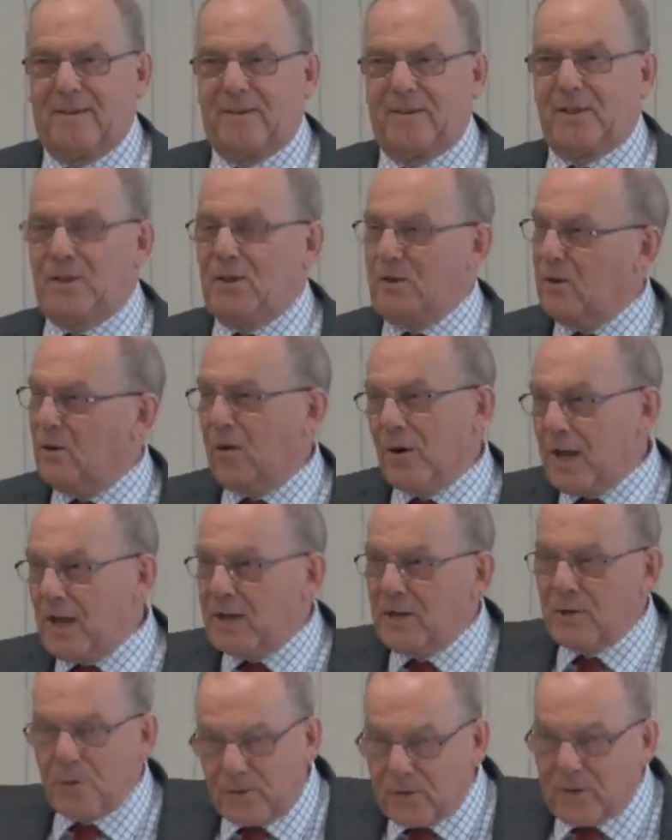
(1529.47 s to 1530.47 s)
Do you know
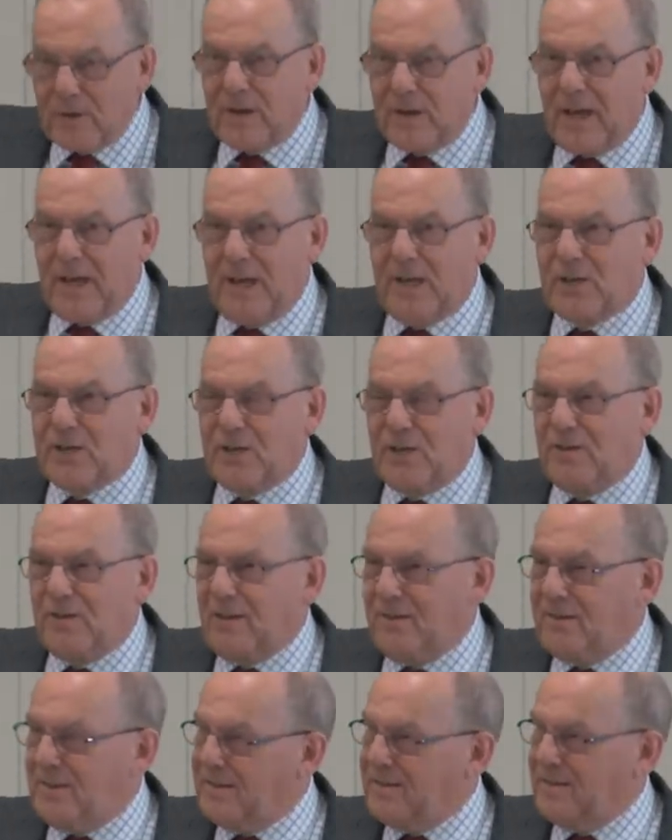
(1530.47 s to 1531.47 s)
any other nation
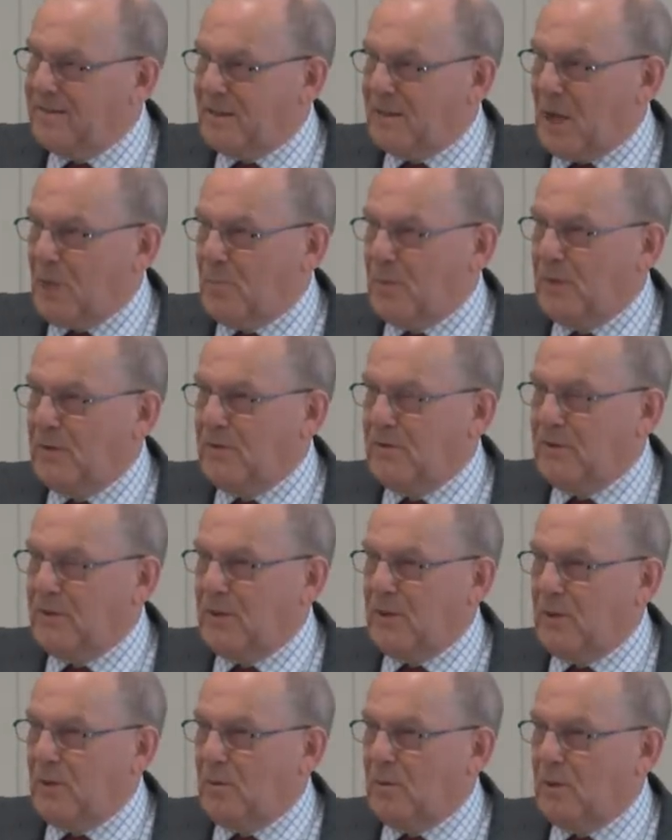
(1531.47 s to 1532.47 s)
that this has happened
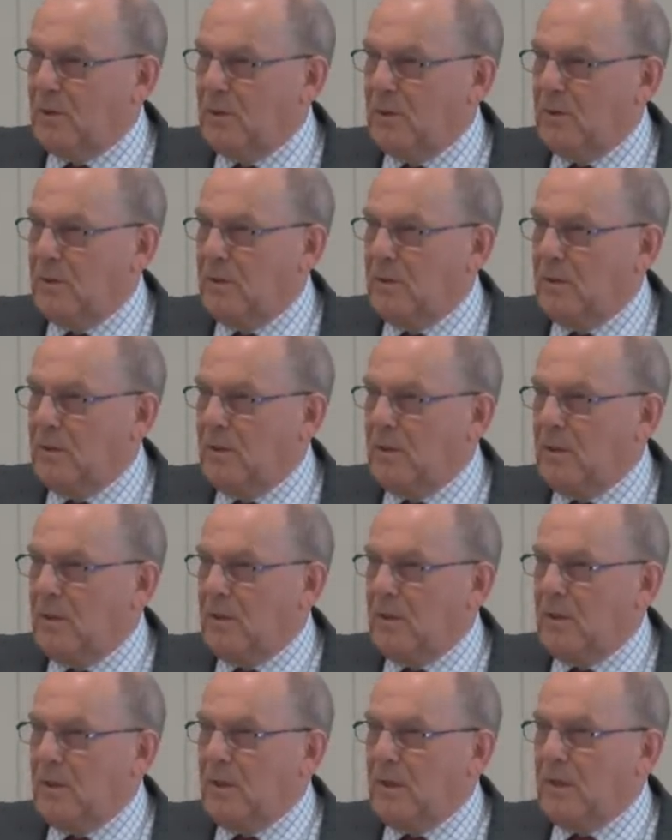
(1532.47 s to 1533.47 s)
to?
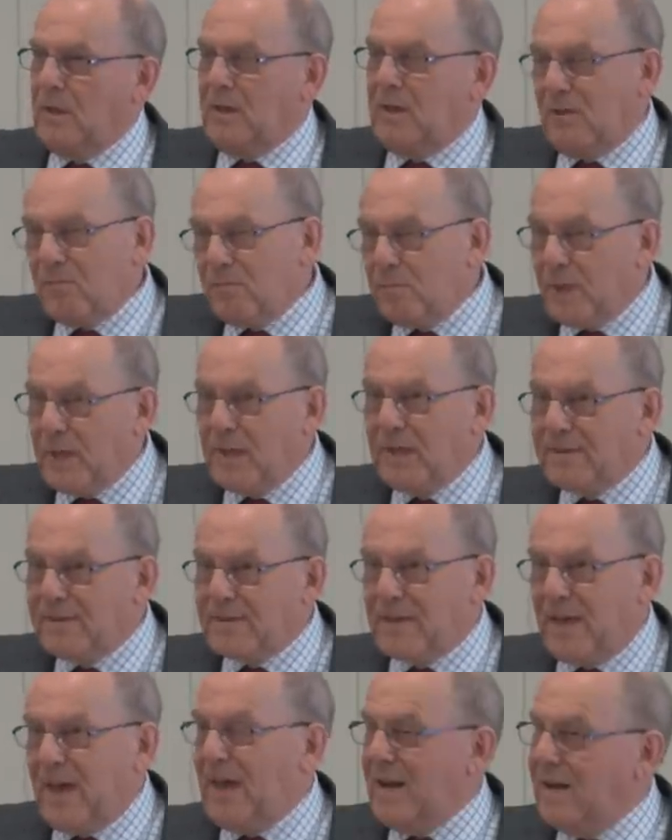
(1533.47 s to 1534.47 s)
Give me
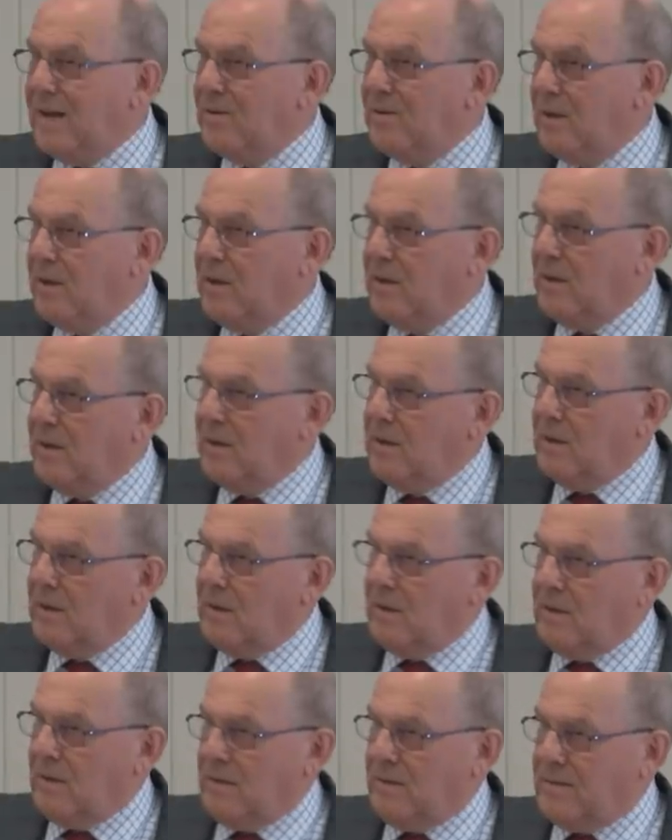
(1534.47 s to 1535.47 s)
10
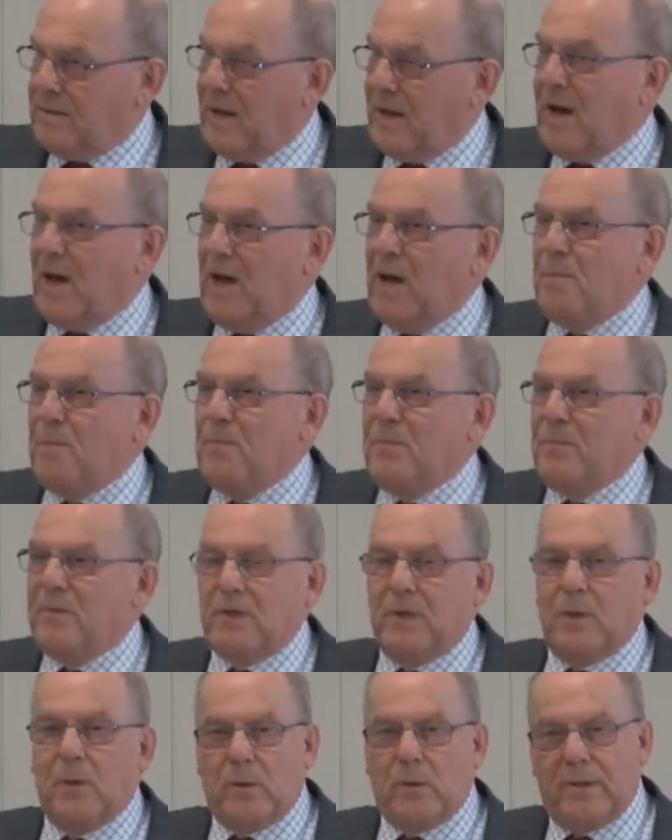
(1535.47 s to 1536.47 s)

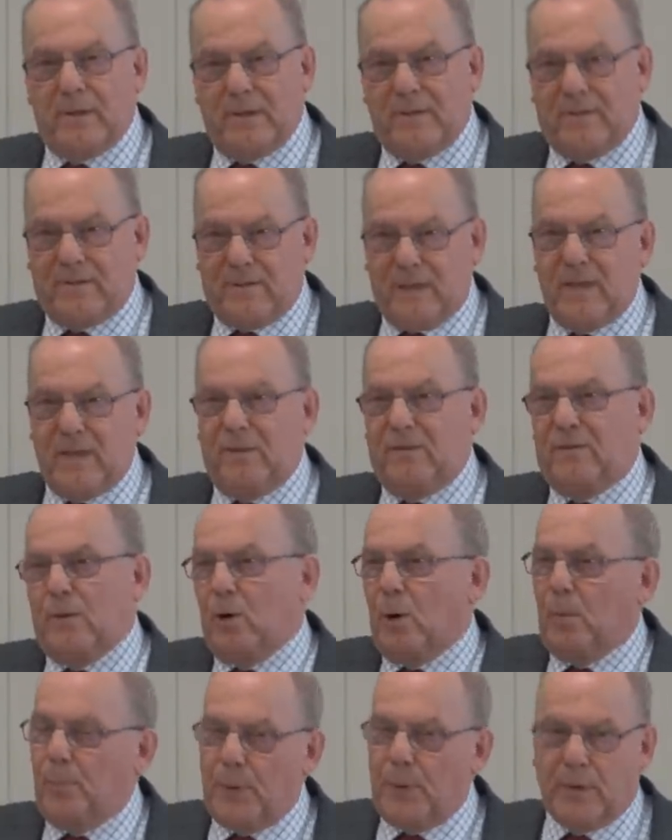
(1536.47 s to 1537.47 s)
times when the sea has
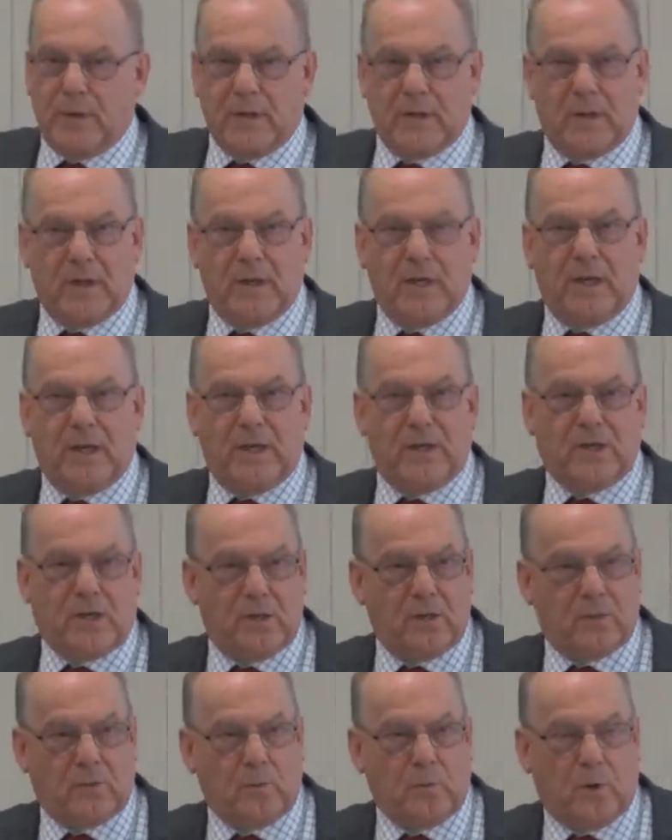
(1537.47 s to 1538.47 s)
opened and the
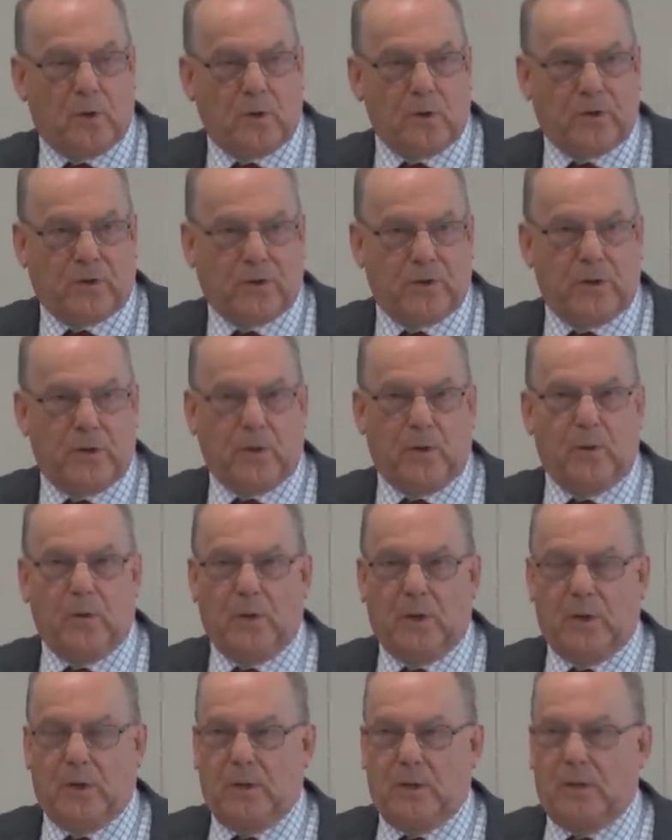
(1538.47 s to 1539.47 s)
nations walked
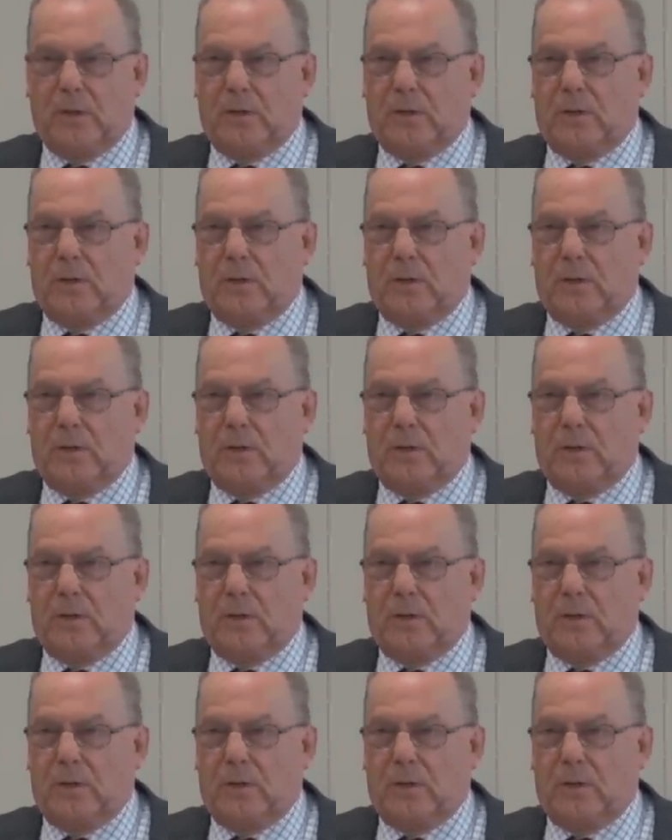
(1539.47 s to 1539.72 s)
through.